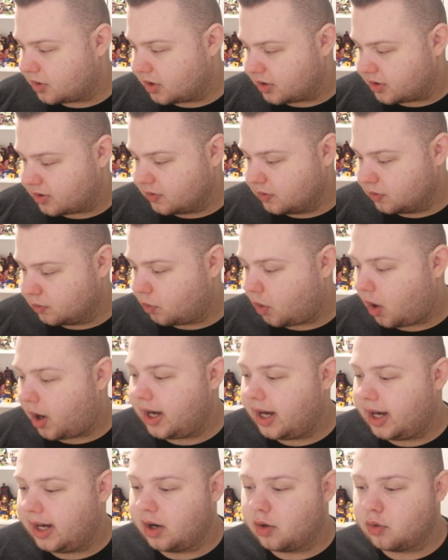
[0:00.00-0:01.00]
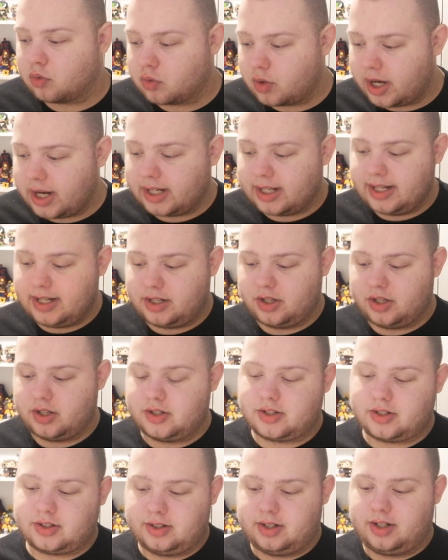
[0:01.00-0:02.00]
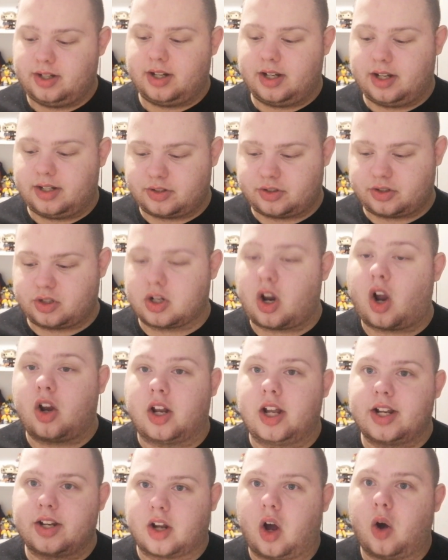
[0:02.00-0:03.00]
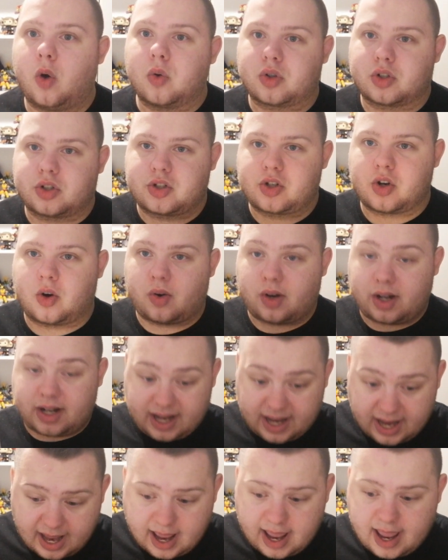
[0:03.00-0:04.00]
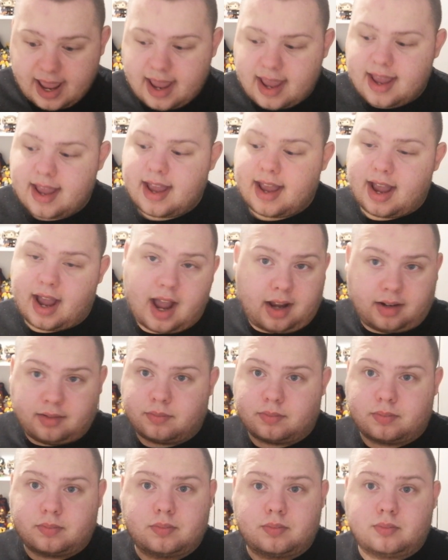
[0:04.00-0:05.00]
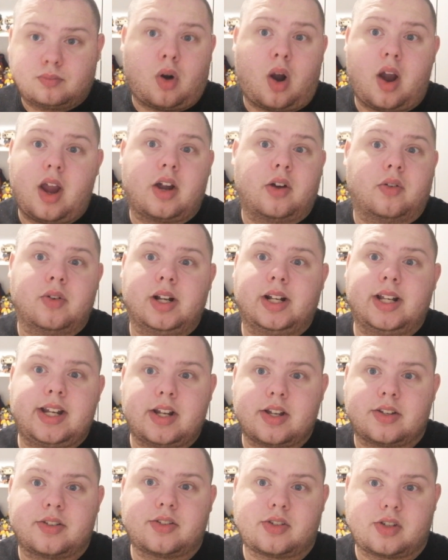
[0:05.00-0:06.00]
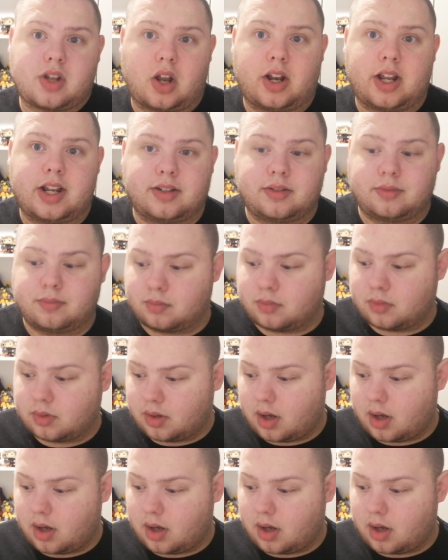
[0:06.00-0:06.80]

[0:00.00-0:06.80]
Just writing a really good, solid Hulk story here, and writing a really good, solid